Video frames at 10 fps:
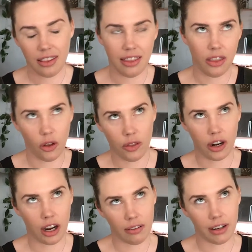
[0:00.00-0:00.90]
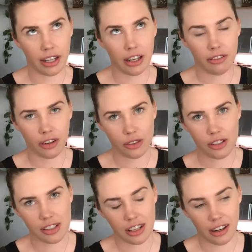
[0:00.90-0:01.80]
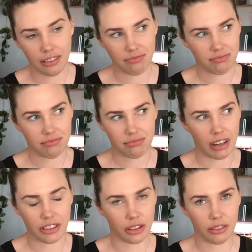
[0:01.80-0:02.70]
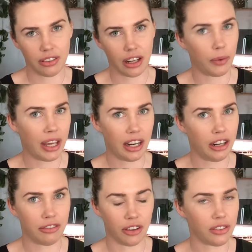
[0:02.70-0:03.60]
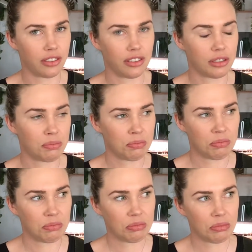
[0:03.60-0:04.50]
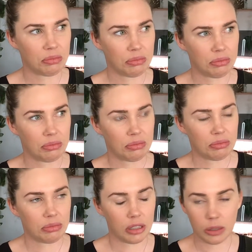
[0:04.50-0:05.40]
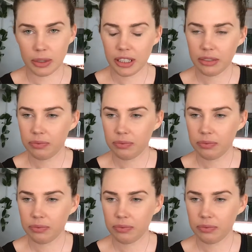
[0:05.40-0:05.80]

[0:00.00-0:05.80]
Not that I really get frosts here. I don't think we had any frosts this winter.